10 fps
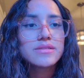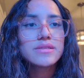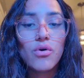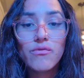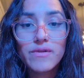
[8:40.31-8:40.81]

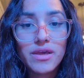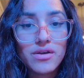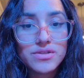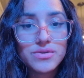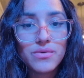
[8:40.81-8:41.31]
Oh, hopefully
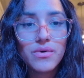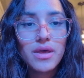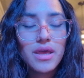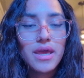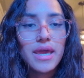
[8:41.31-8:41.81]
also
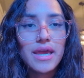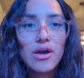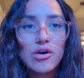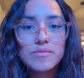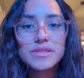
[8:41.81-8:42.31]
it
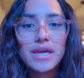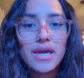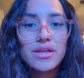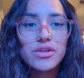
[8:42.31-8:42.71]
helps that,